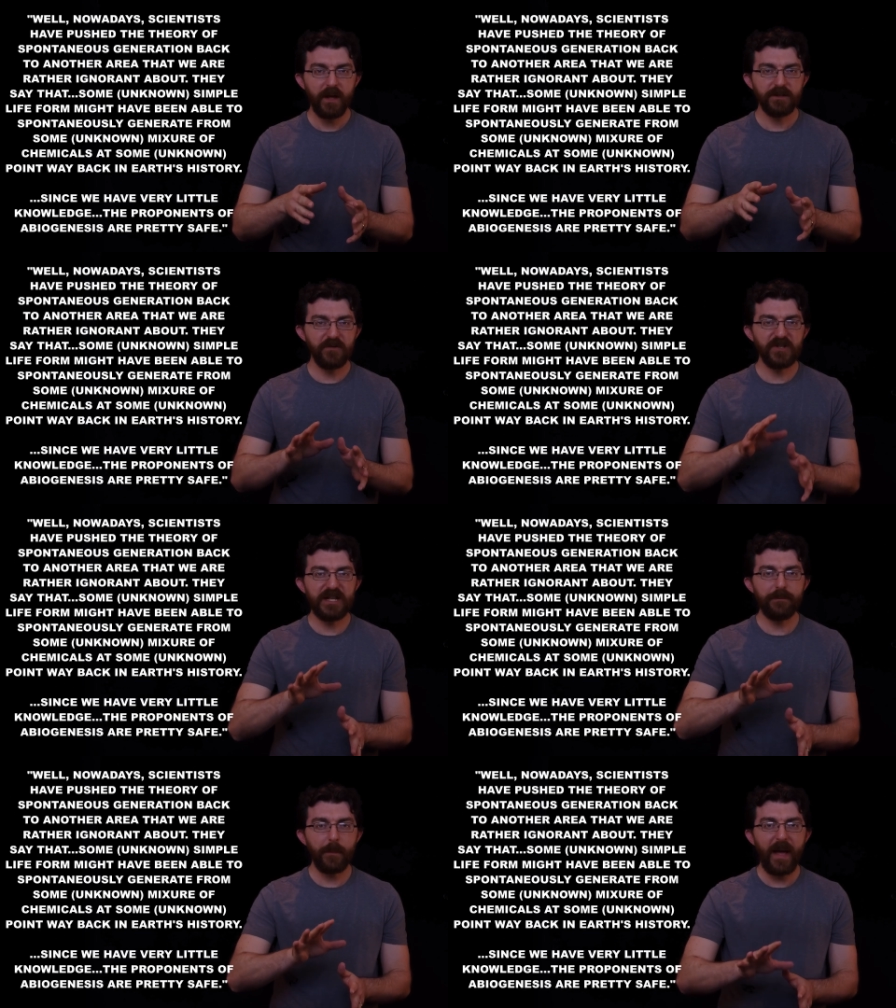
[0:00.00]
to the
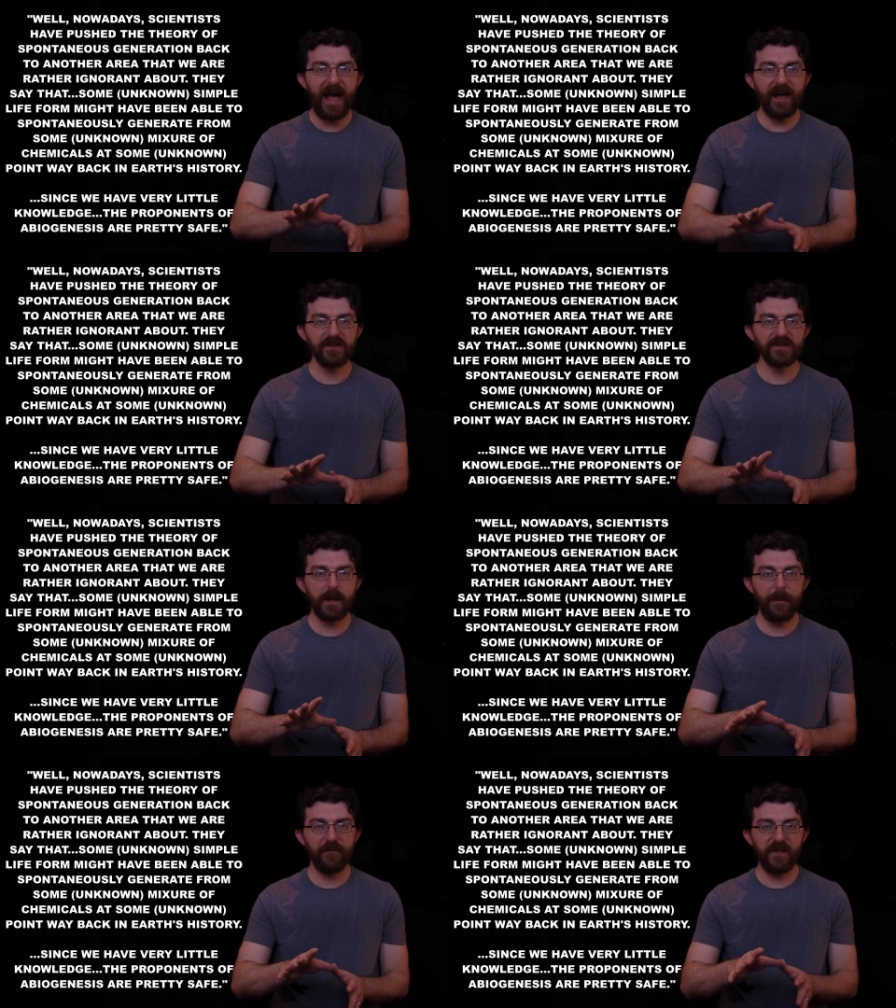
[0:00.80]
deep past,
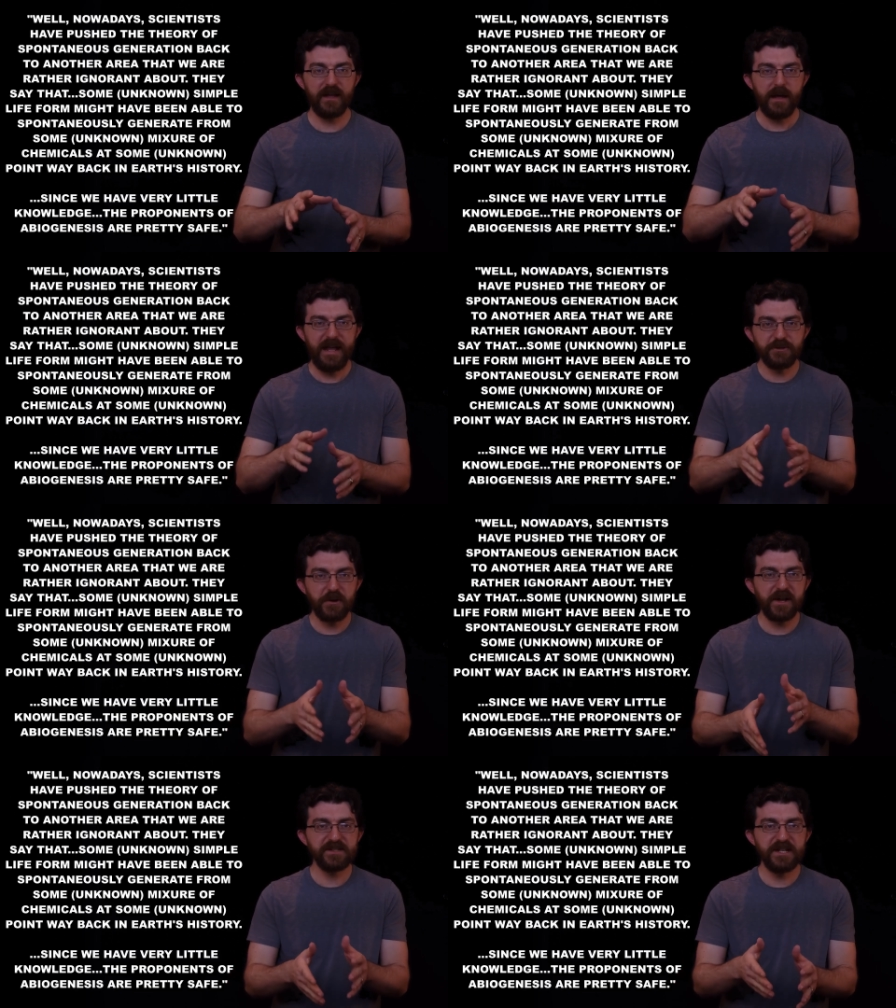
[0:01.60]
about the
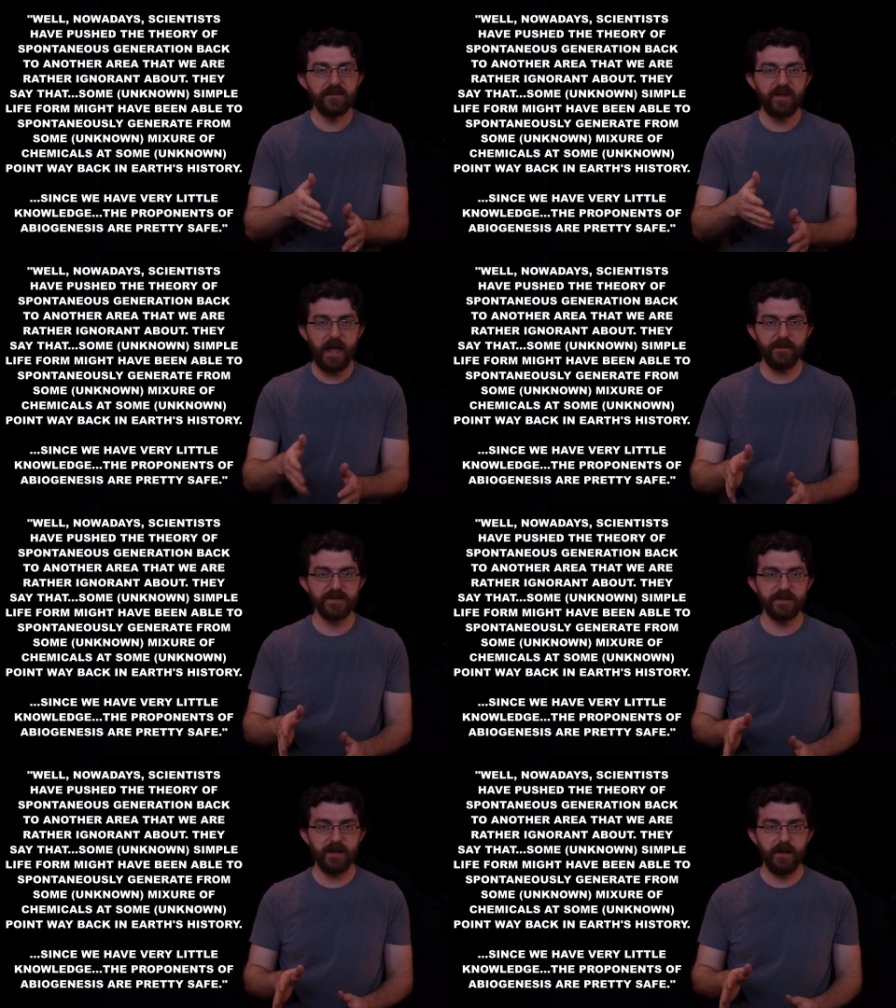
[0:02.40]
intricacies of
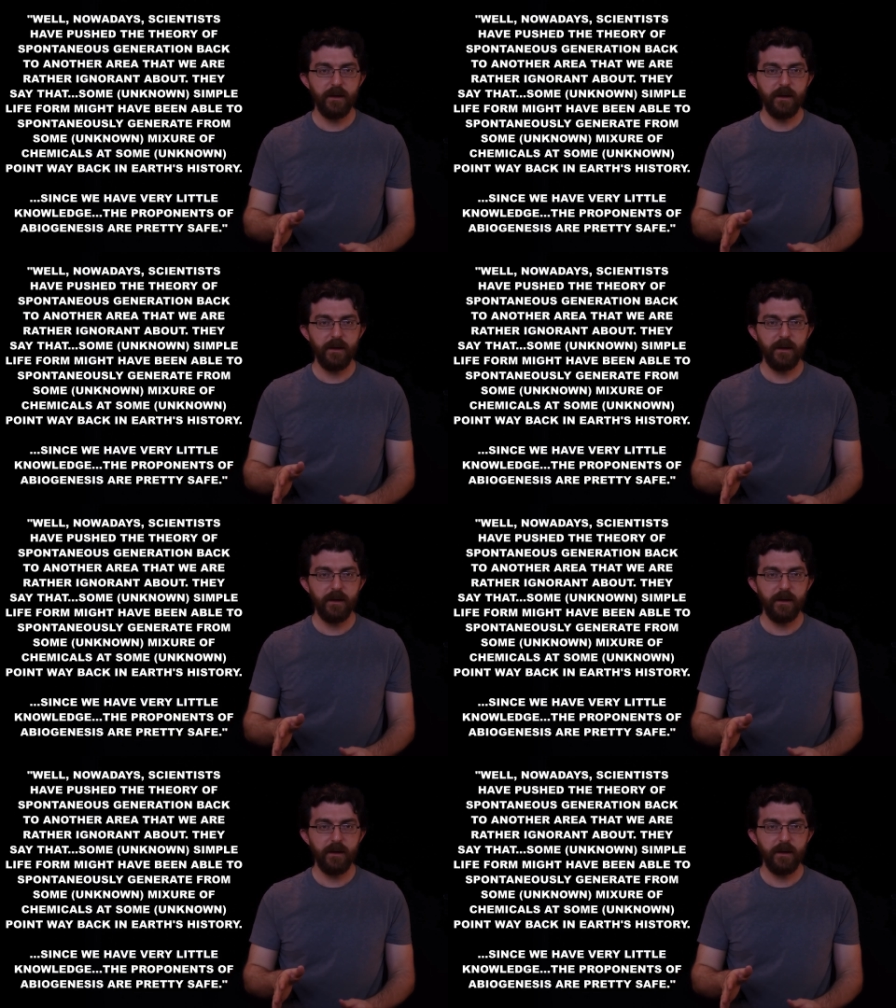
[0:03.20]
chemistry.